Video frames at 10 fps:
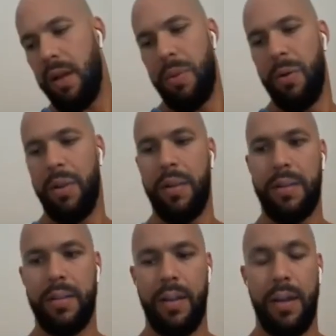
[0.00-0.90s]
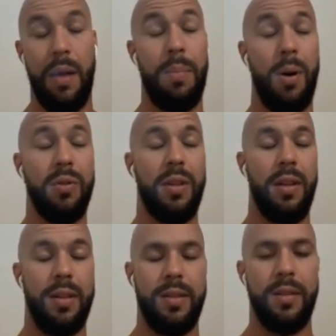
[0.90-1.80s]
put the link. I post the
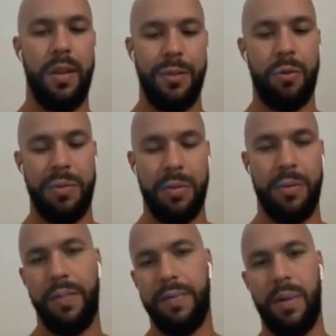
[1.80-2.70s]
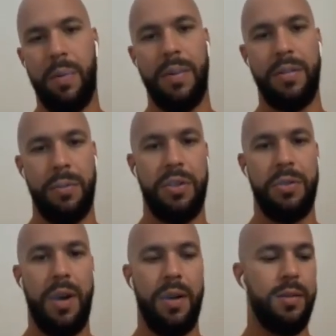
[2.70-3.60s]
links in the description if someone wants to reach
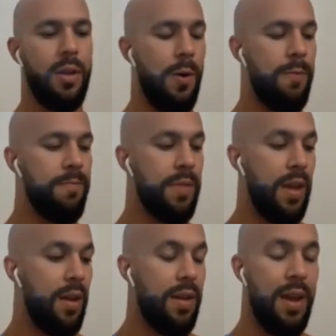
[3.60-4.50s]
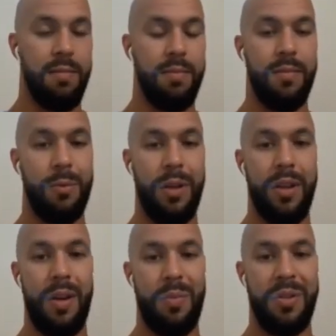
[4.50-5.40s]
you out. So, yeah,
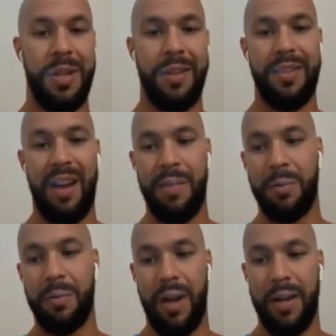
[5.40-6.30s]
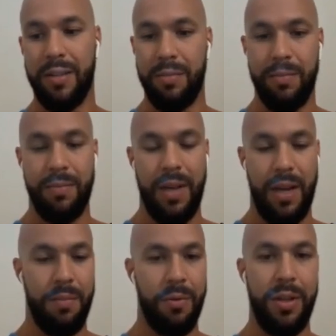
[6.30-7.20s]
really appreciate the time. This was awesome.
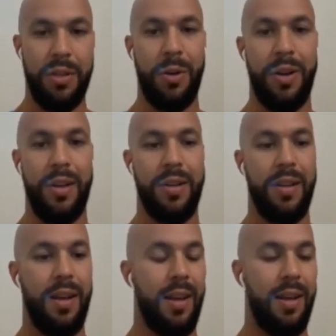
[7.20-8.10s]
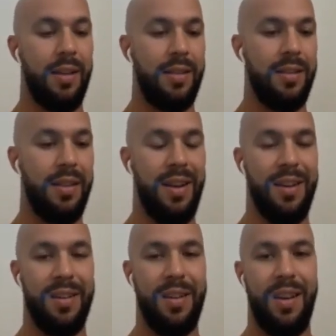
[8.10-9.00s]
Really enjoyed it, and yeah,
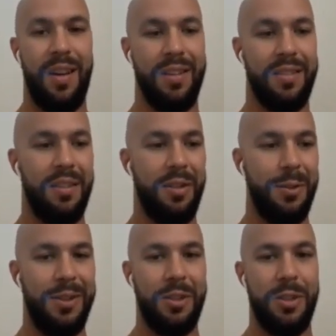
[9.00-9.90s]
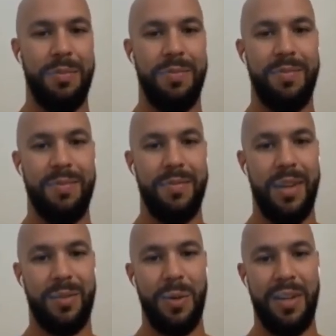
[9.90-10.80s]
I'll see you in the gym
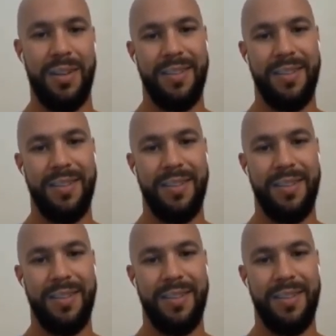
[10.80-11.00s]
next week.